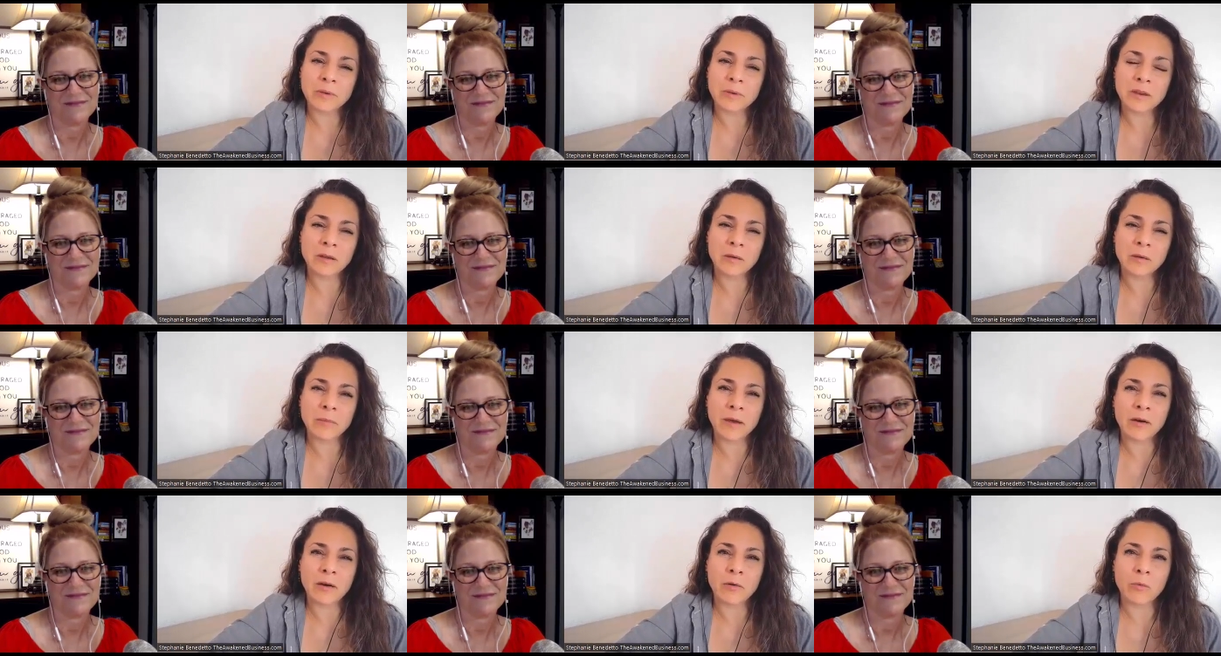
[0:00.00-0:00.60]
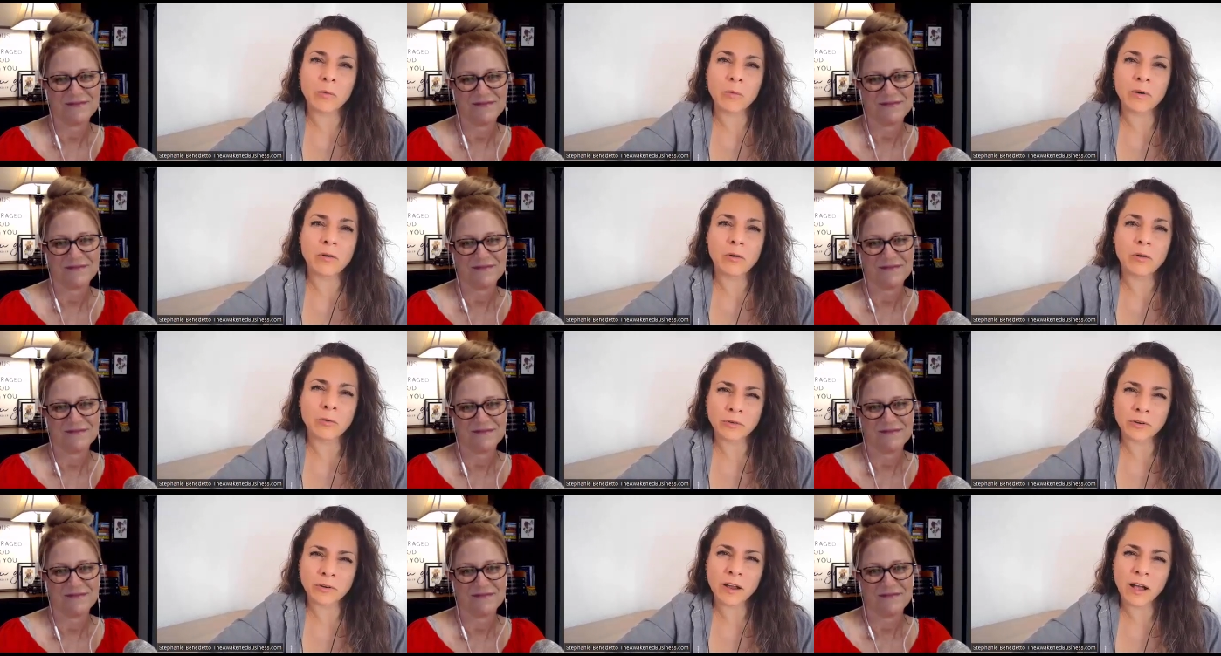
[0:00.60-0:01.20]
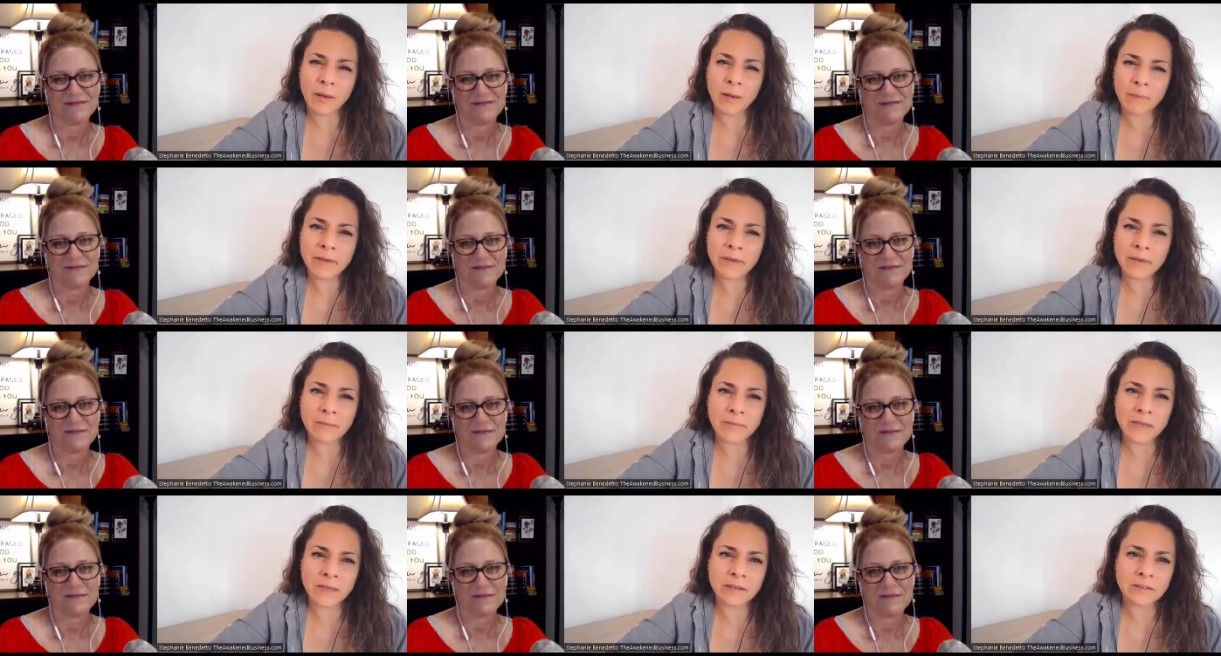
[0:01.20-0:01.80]
Speaker 1: bit about what
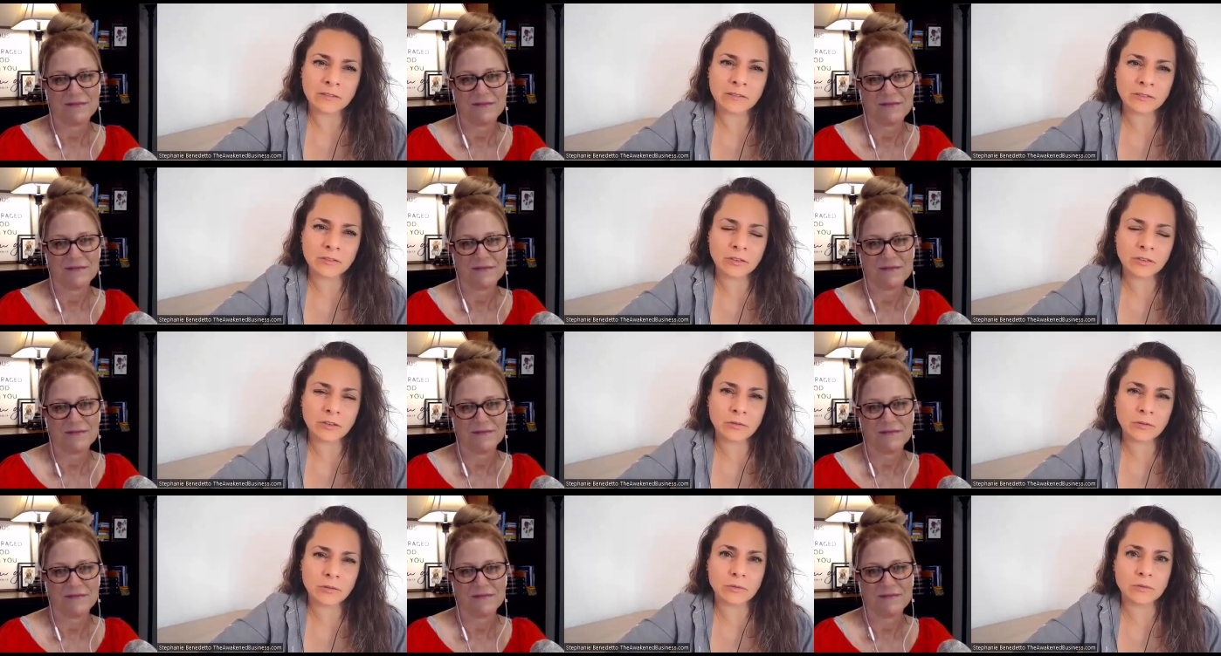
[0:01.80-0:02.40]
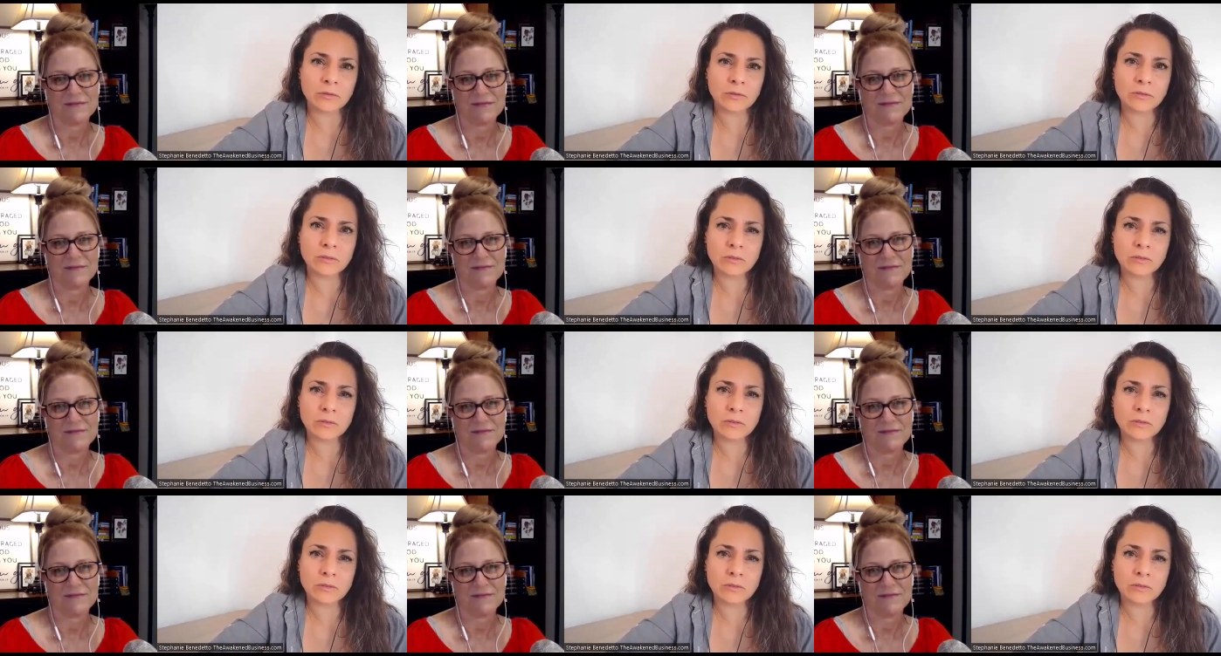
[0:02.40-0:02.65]
overcoming means to you?